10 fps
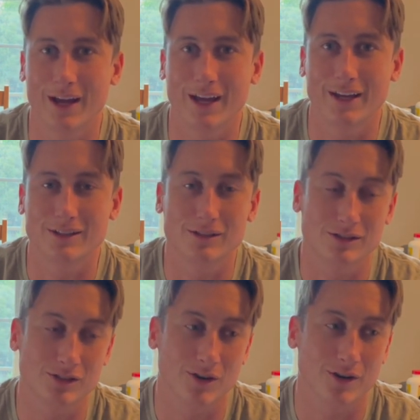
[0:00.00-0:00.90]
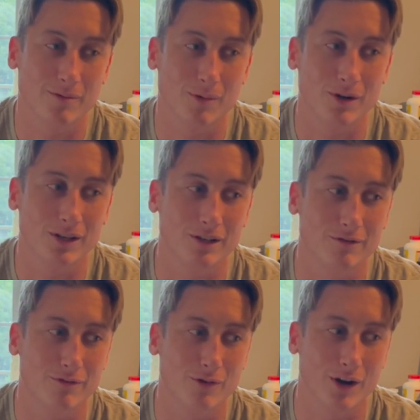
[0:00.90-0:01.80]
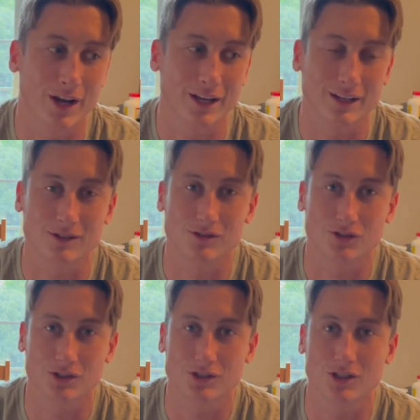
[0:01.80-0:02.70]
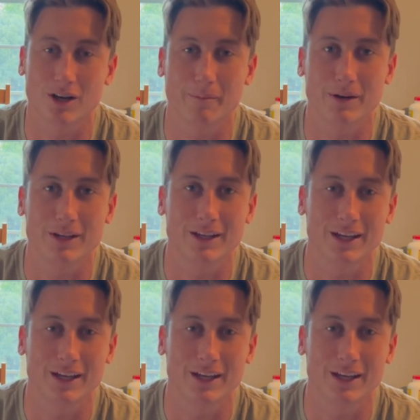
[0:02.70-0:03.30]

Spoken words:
and started working for a construction company